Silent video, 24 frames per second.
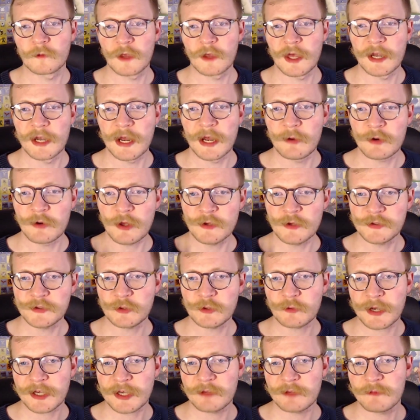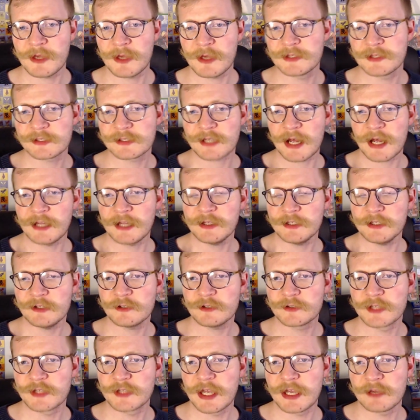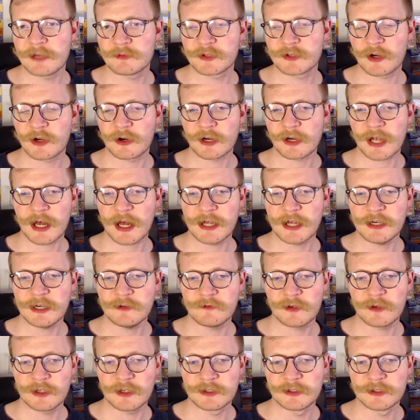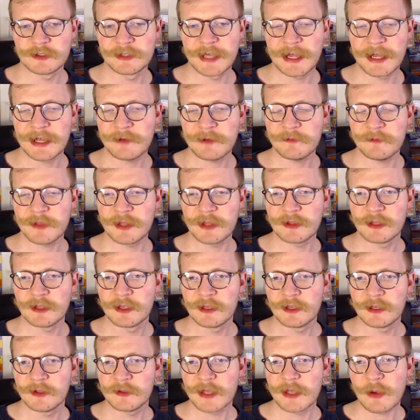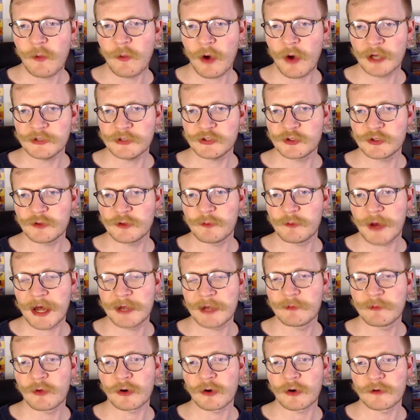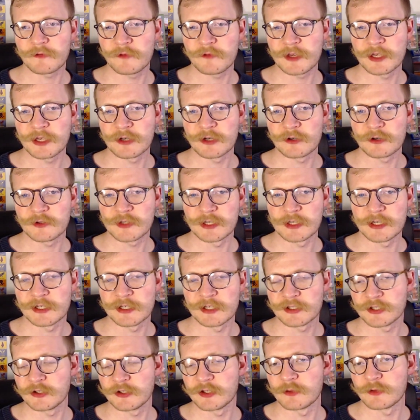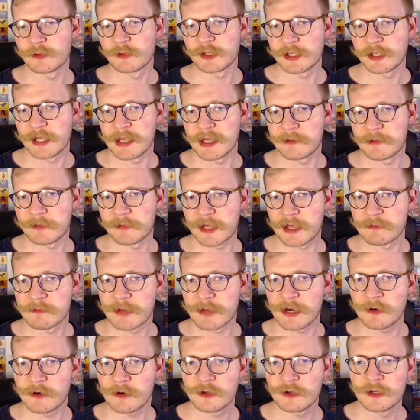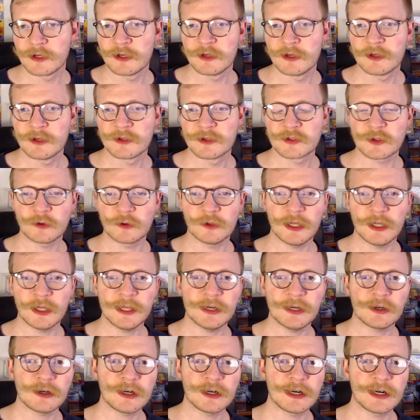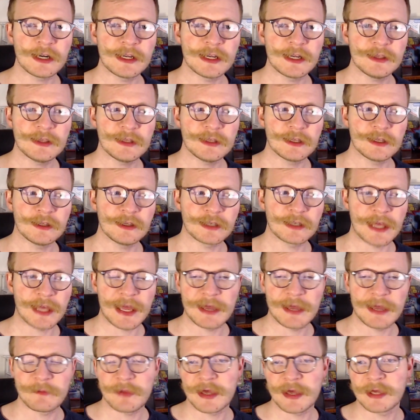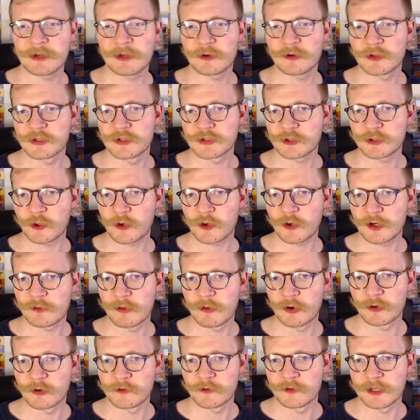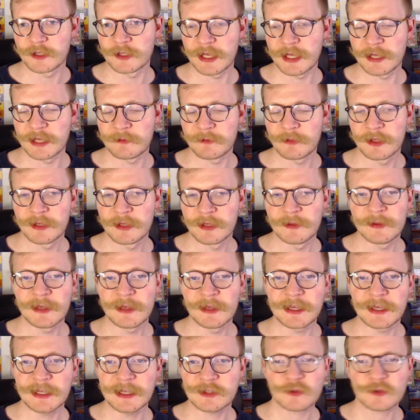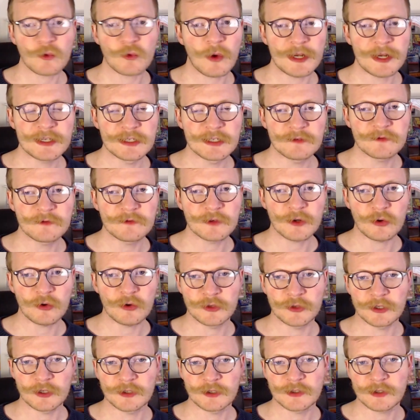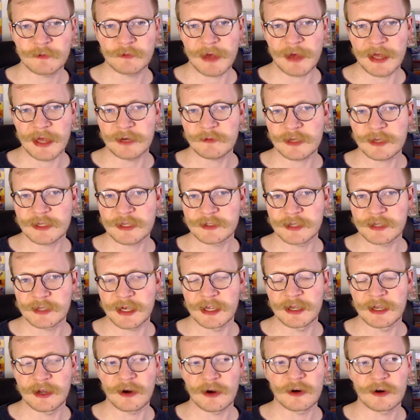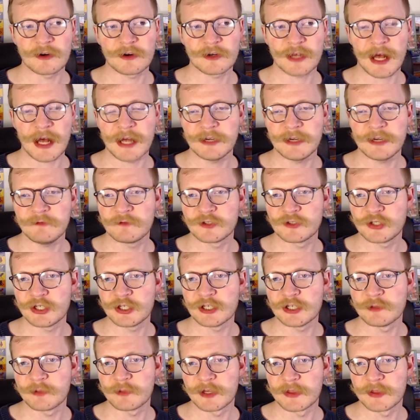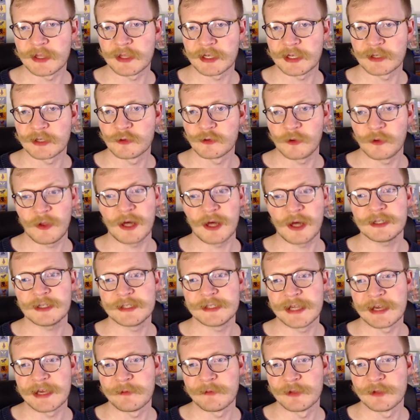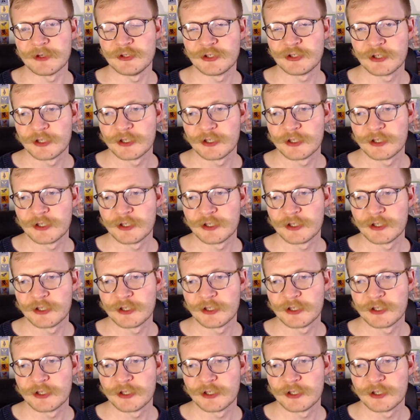And I would also recommend Skylanders games are kind of a game that they want you to buy more figures initially when the game came out. So later in the campaign or the story mode of the game, it gets quite difficult. There are some enemies that are kind of cheap and they can do a lot of damage.